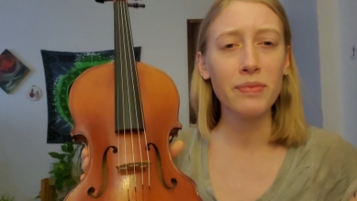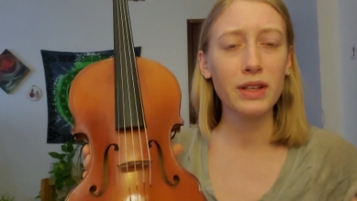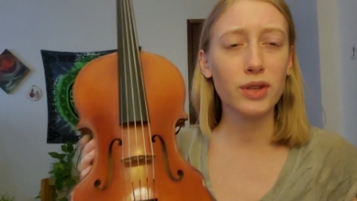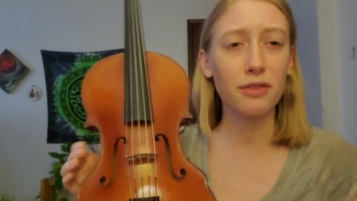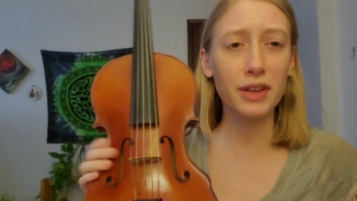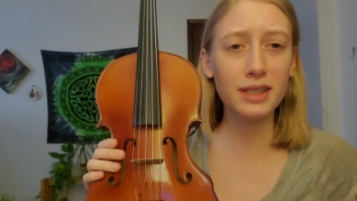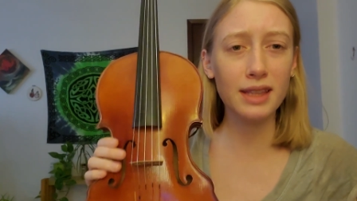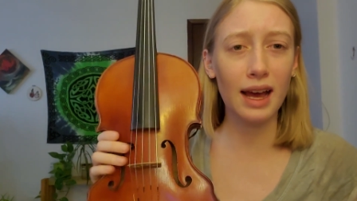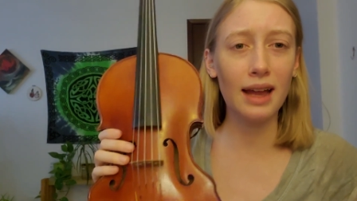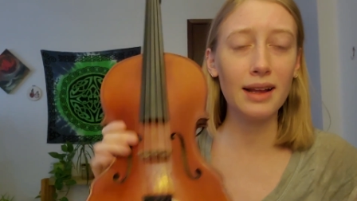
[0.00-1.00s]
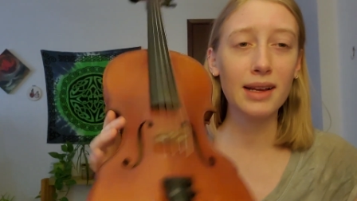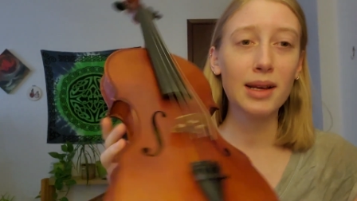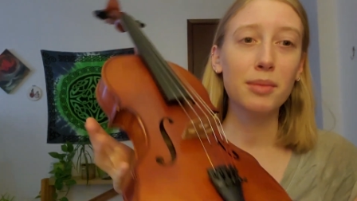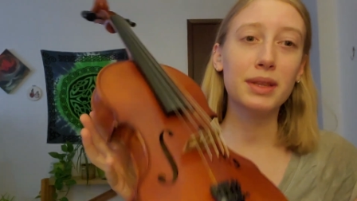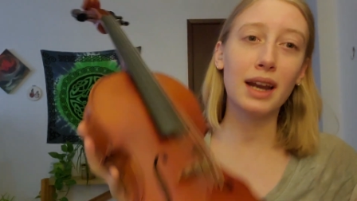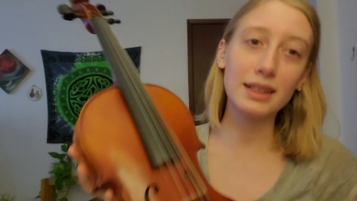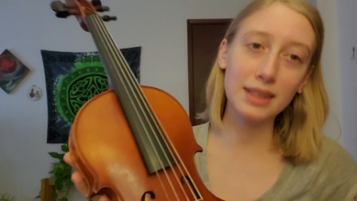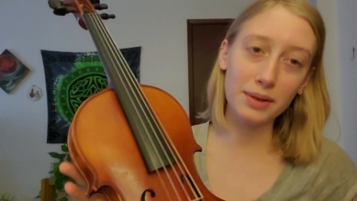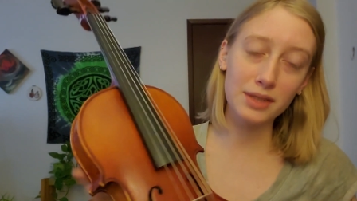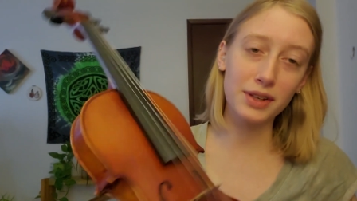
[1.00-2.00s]
So I fixed that. But then as
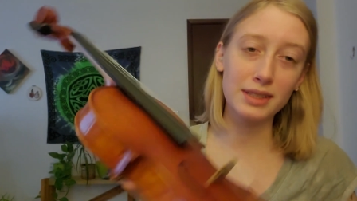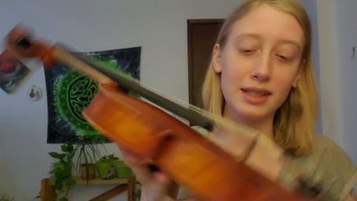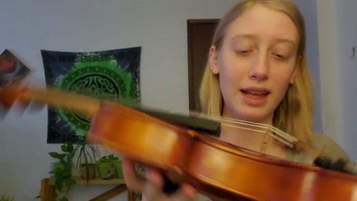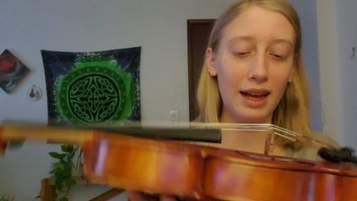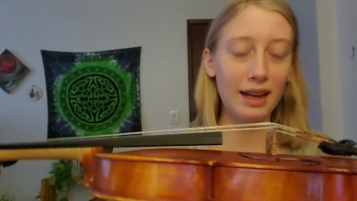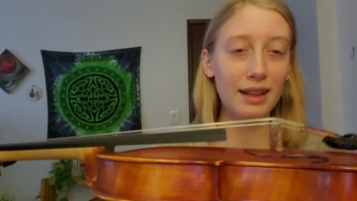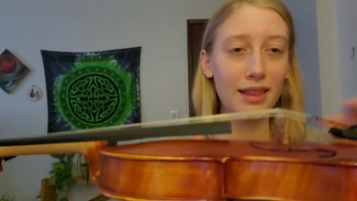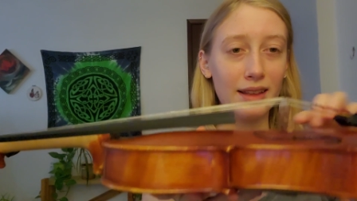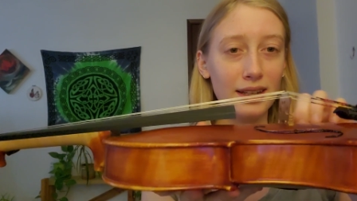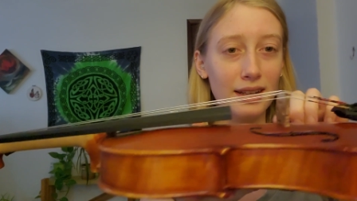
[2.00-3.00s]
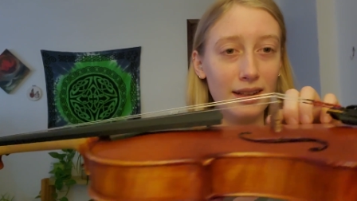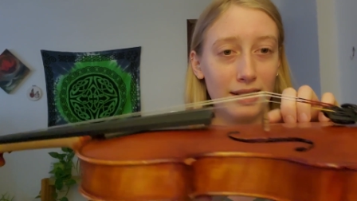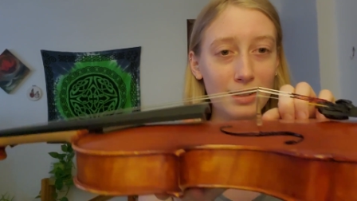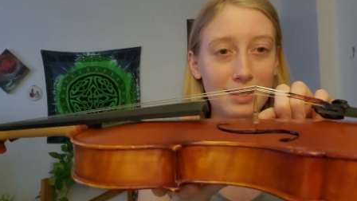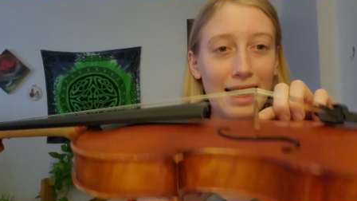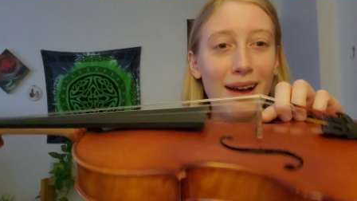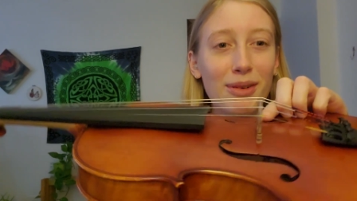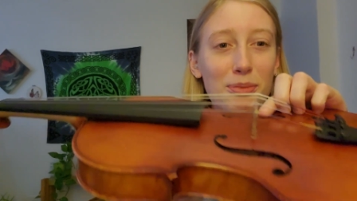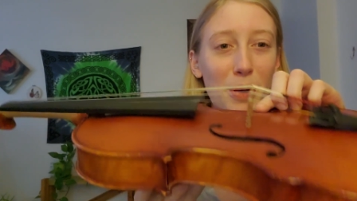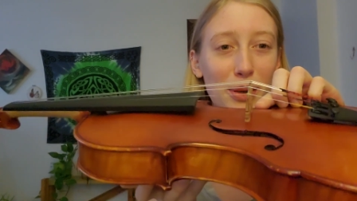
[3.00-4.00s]
I was fixing that, the
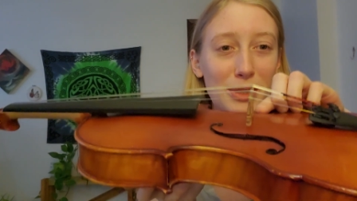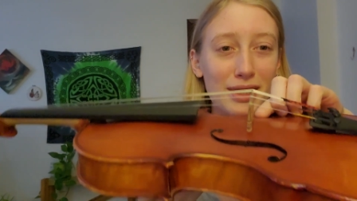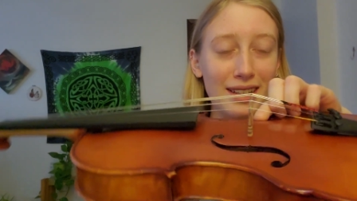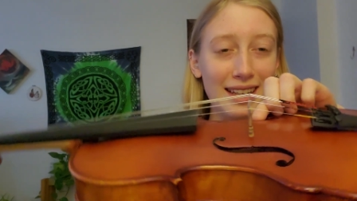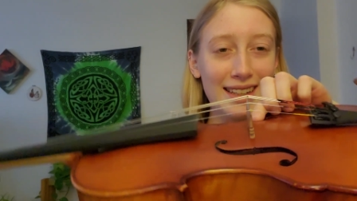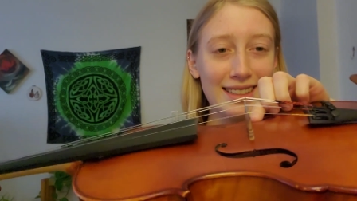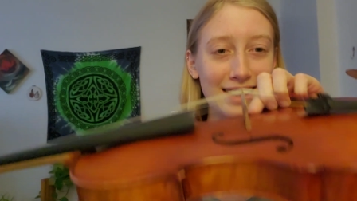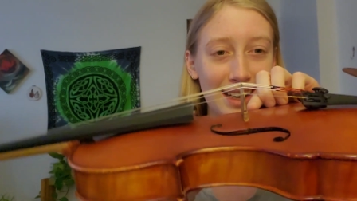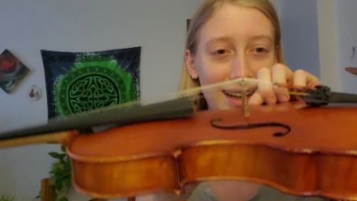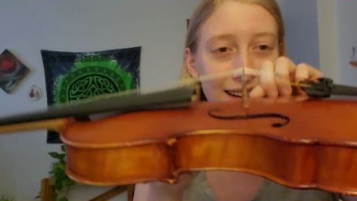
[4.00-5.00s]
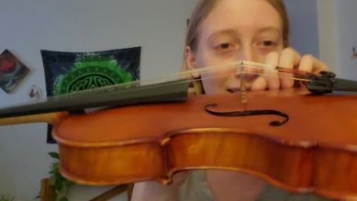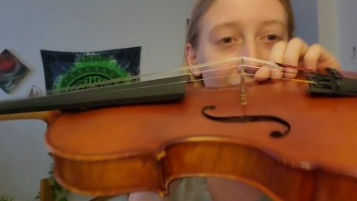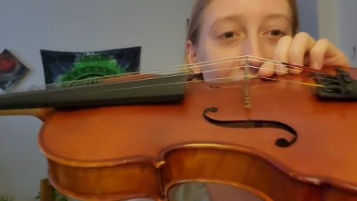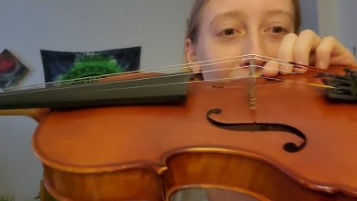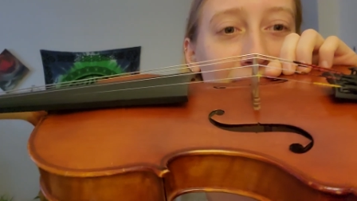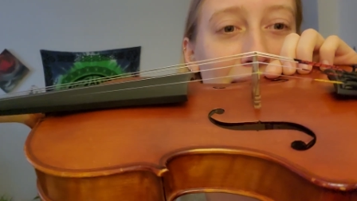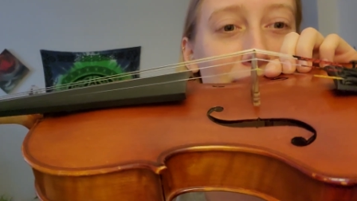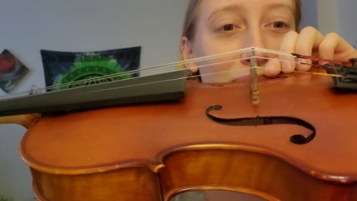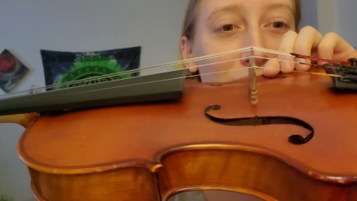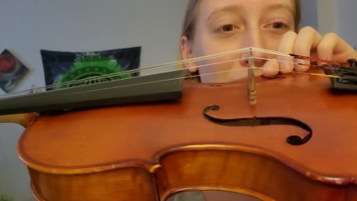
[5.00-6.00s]
sound post on the inside
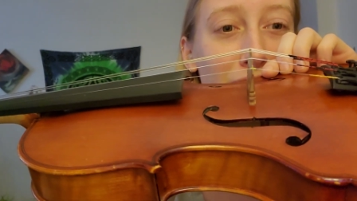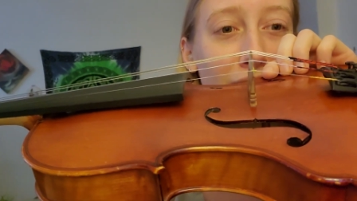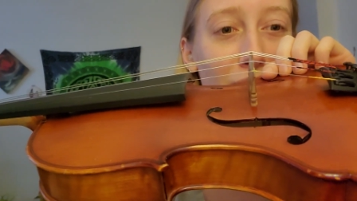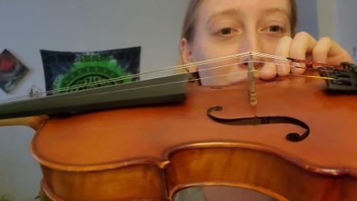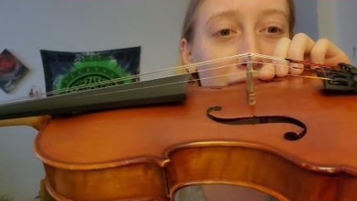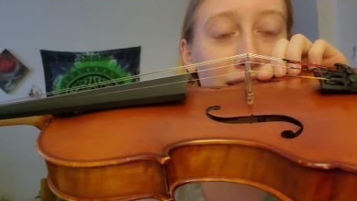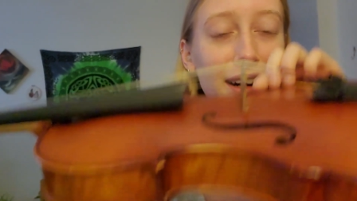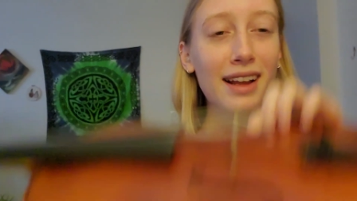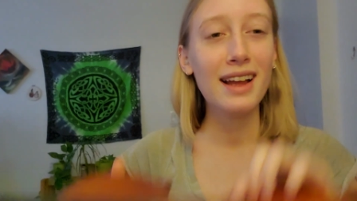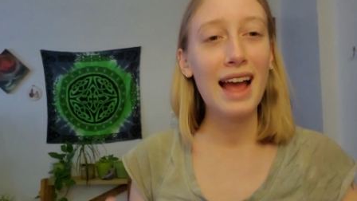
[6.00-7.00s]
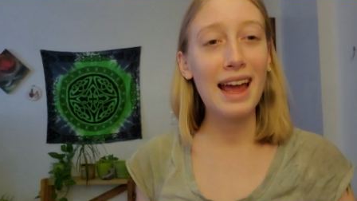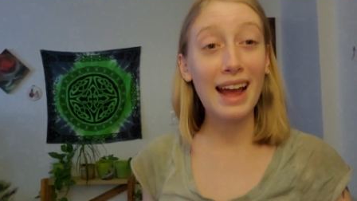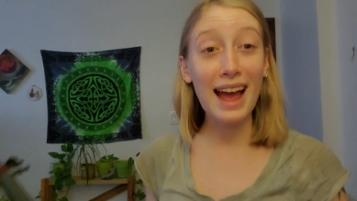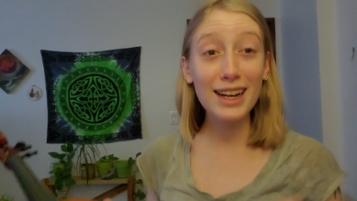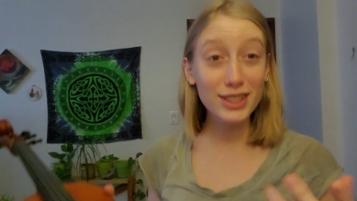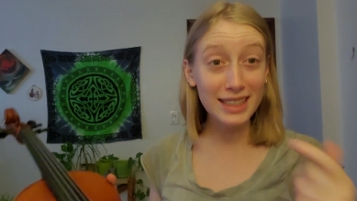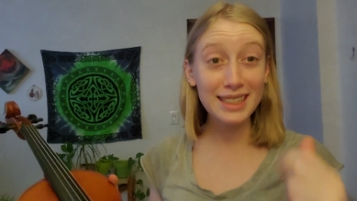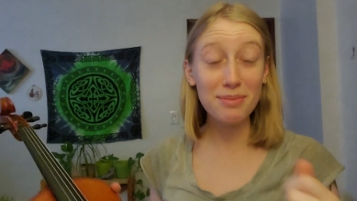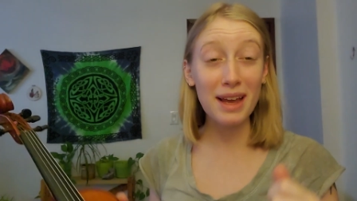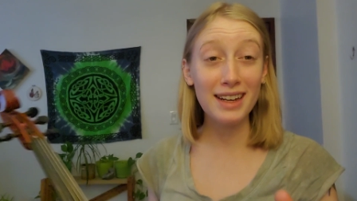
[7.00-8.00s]
fell over, and I actually
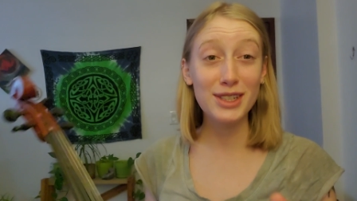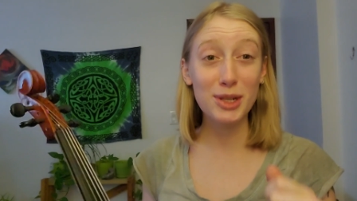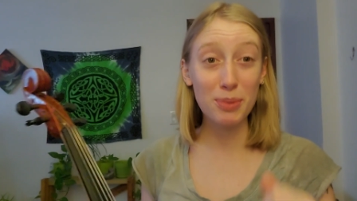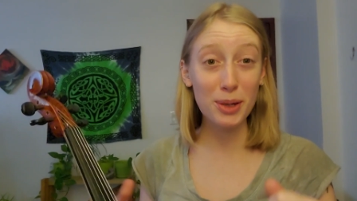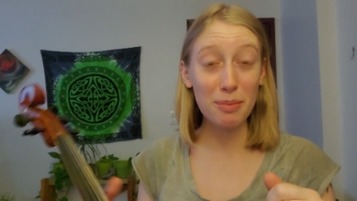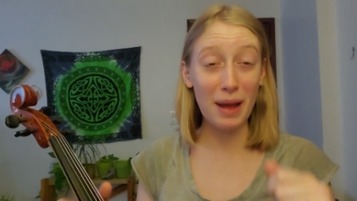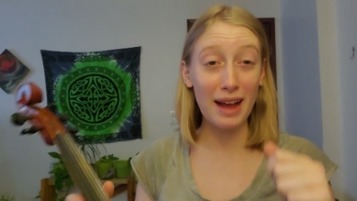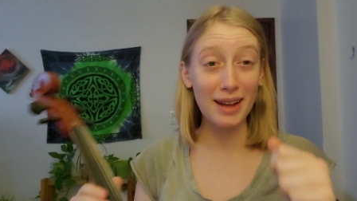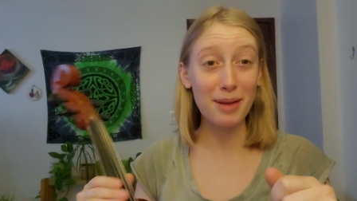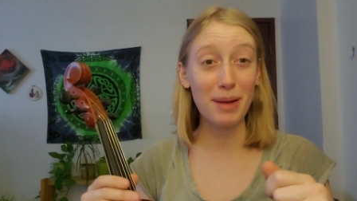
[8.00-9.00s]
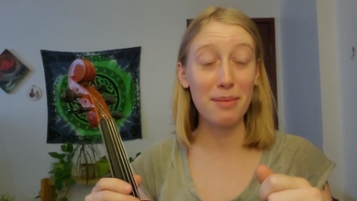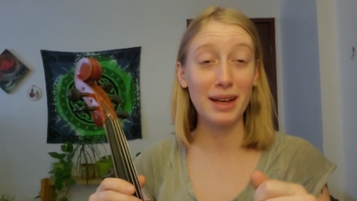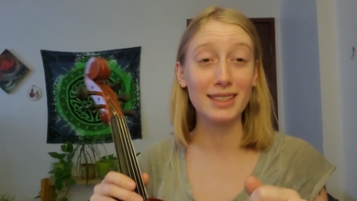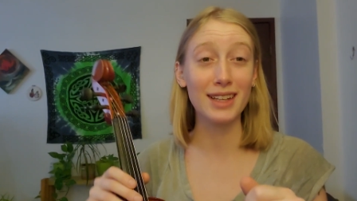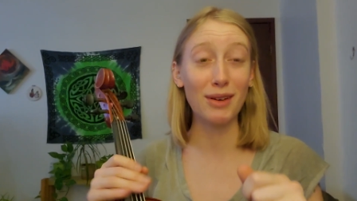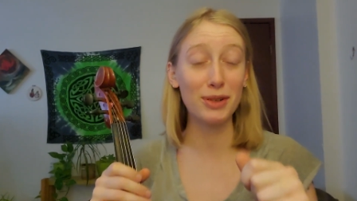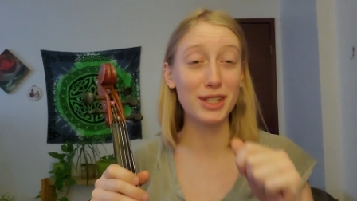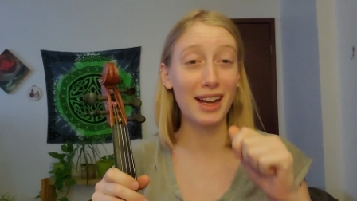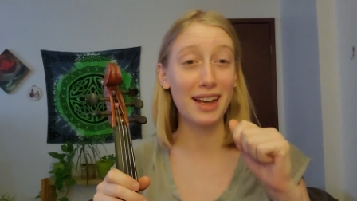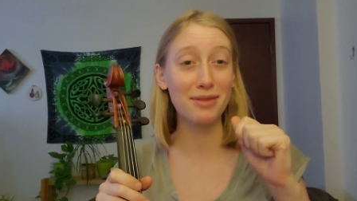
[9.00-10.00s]
did manage to put it back up by myself, which
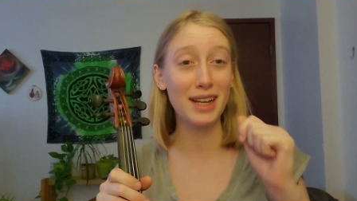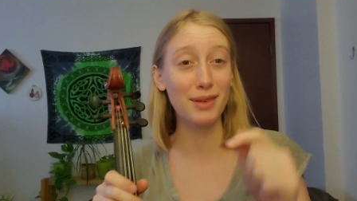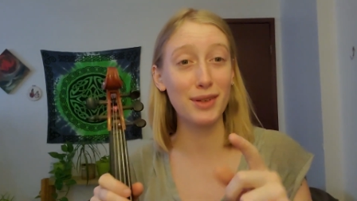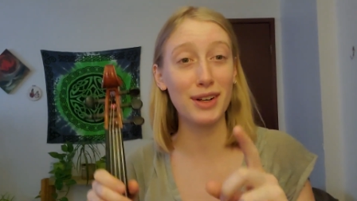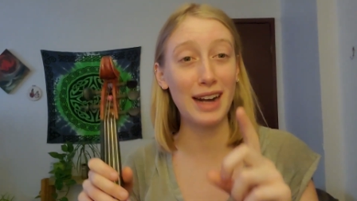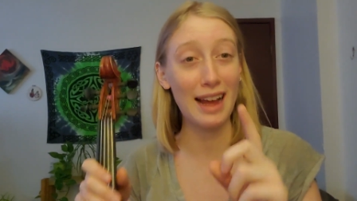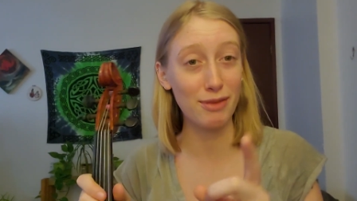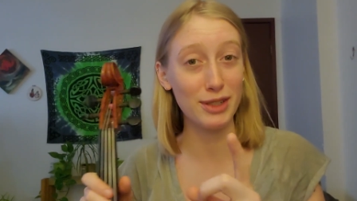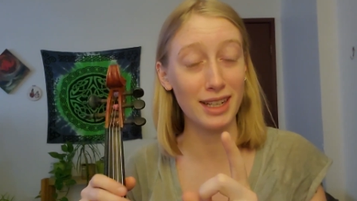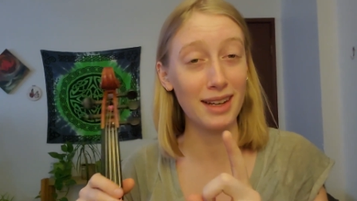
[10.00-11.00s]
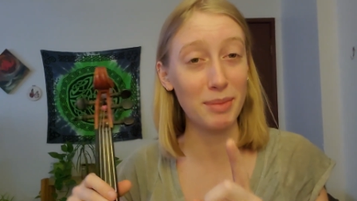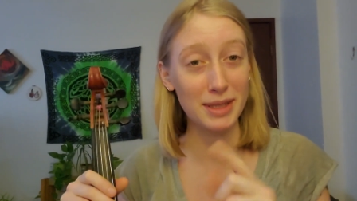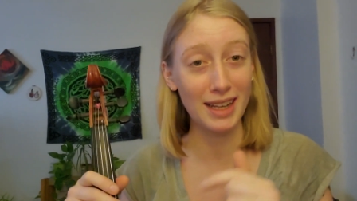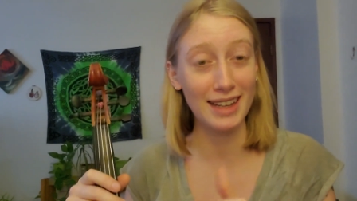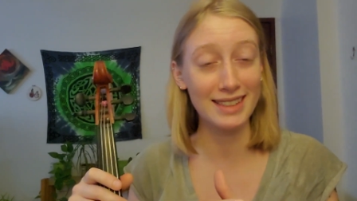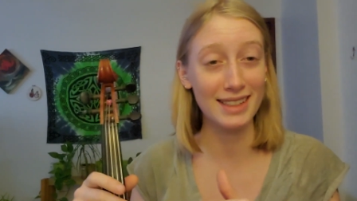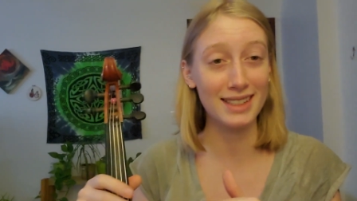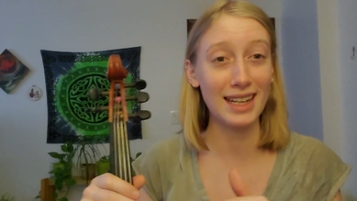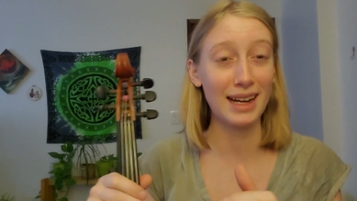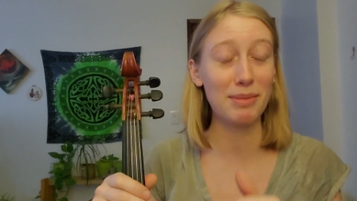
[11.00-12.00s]
I have never ever done besides this time.